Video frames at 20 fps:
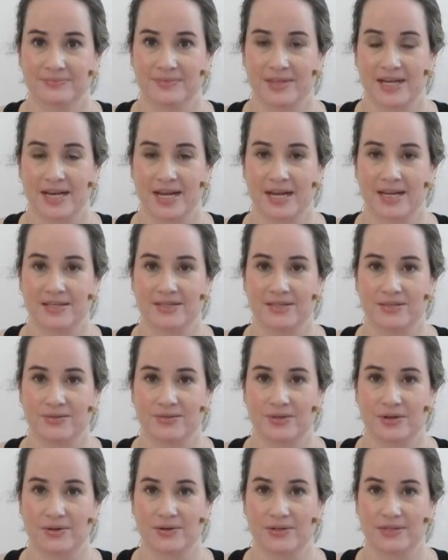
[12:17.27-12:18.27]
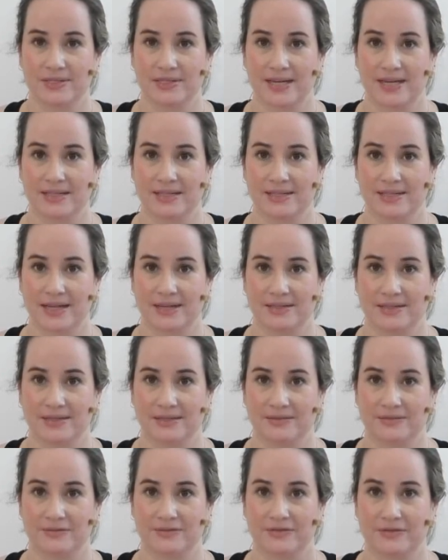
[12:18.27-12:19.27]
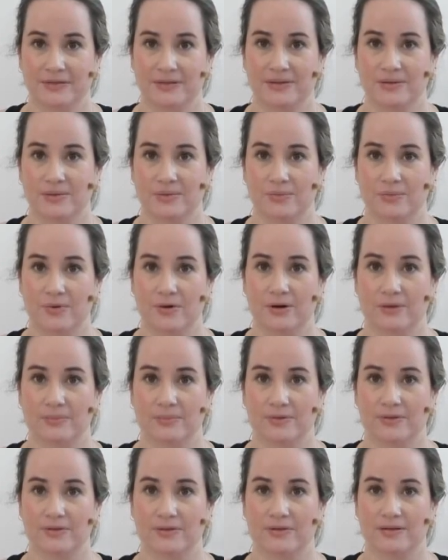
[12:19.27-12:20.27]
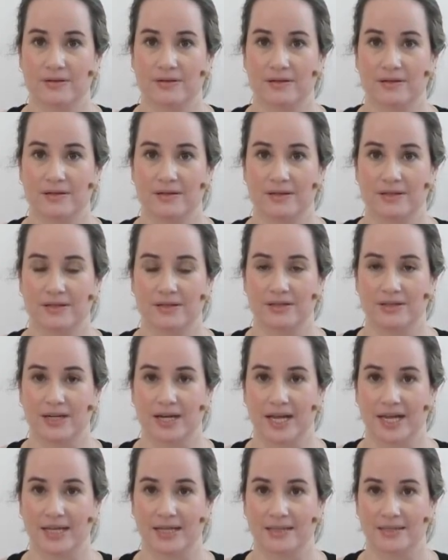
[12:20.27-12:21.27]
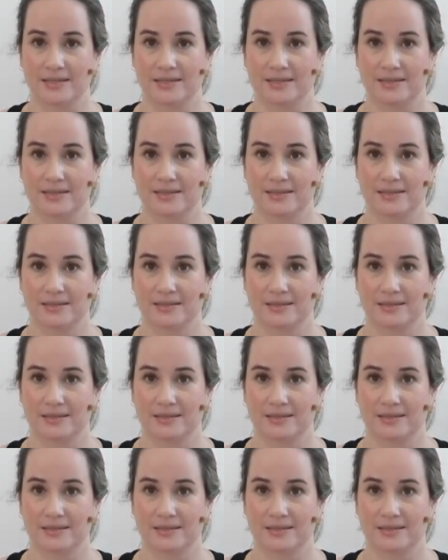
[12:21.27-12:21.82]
And as you notice that sense of warmth in your hands,